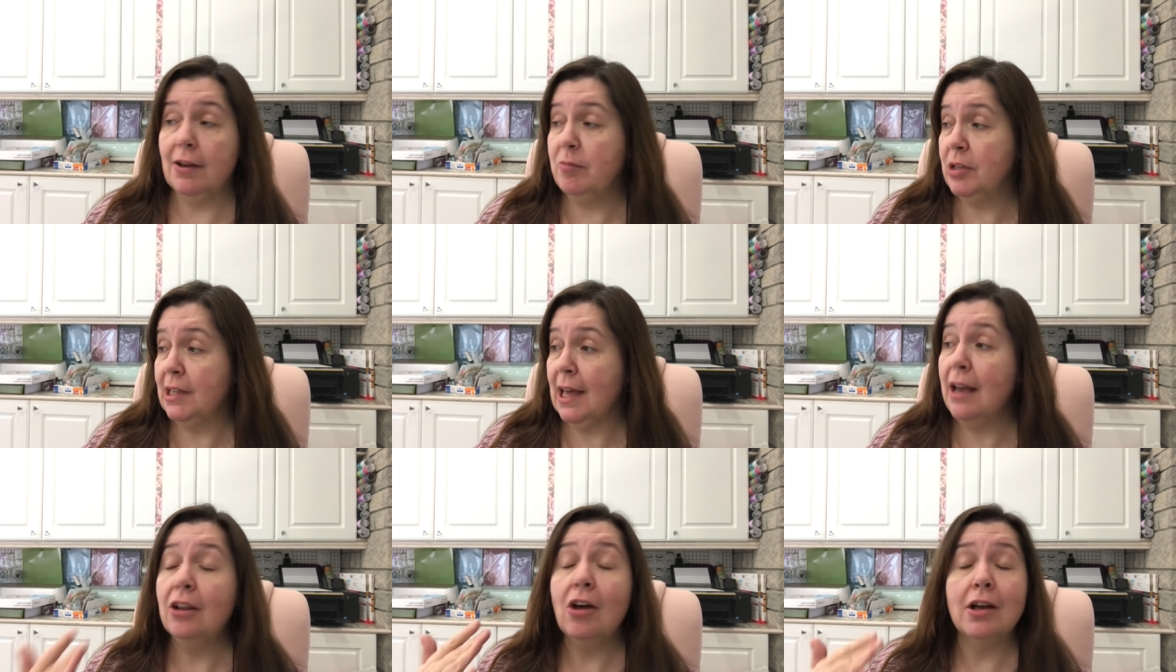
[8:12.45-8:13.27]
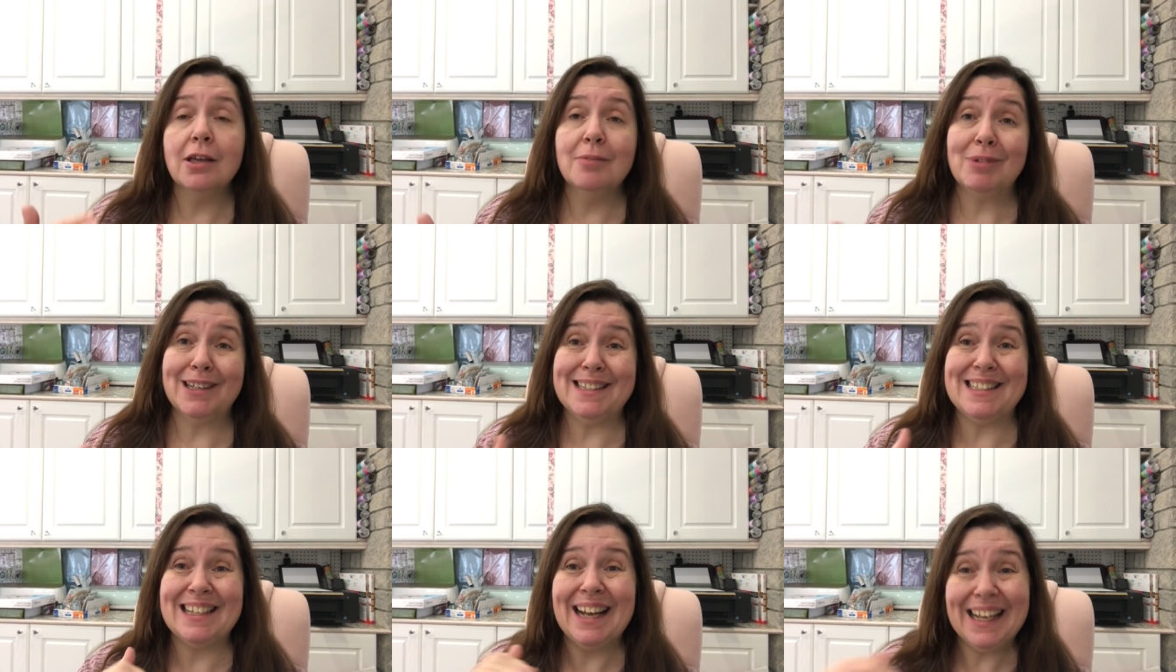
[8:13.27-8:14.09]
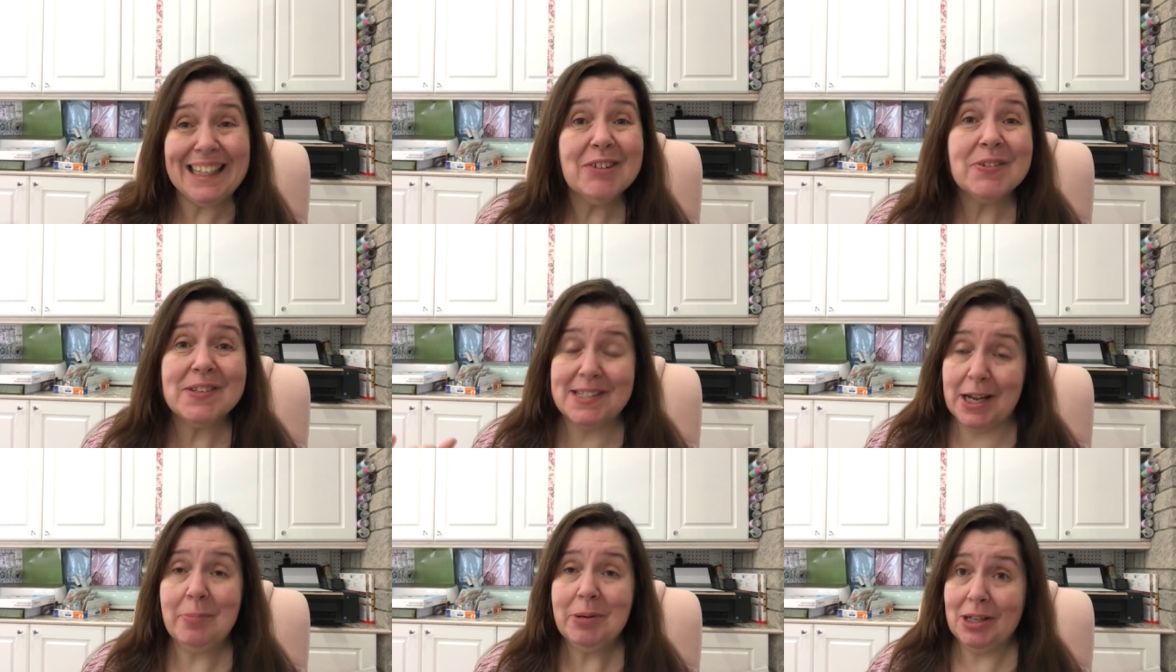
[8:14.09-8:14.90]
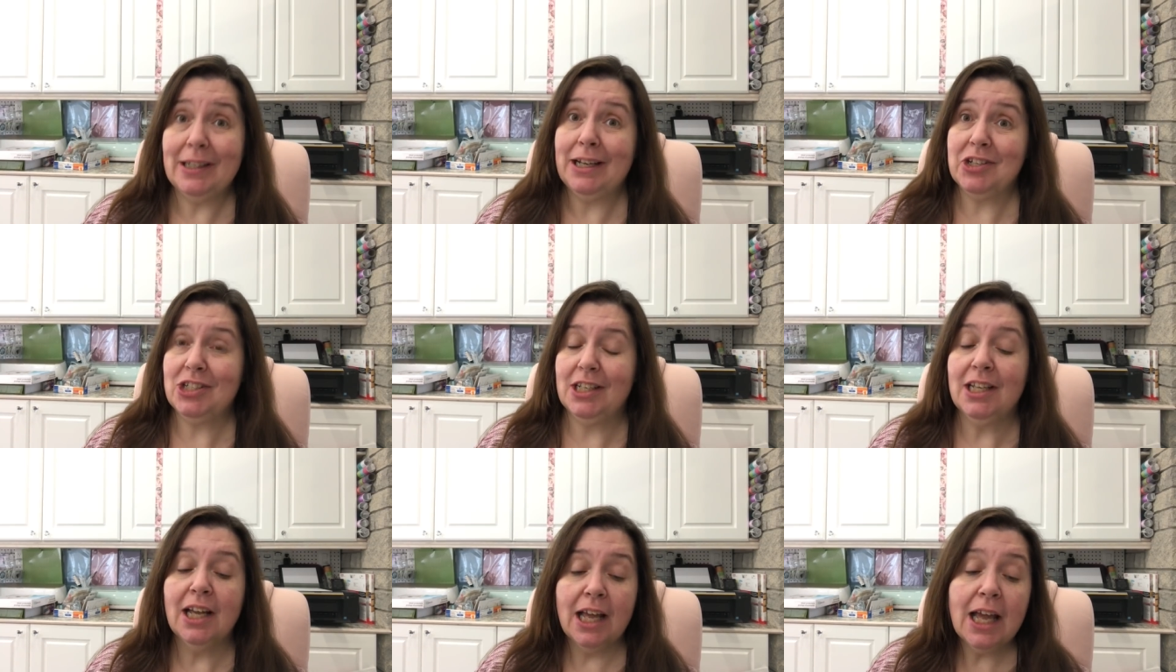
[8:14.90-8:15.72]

I've been cataloging my entire stamp collection.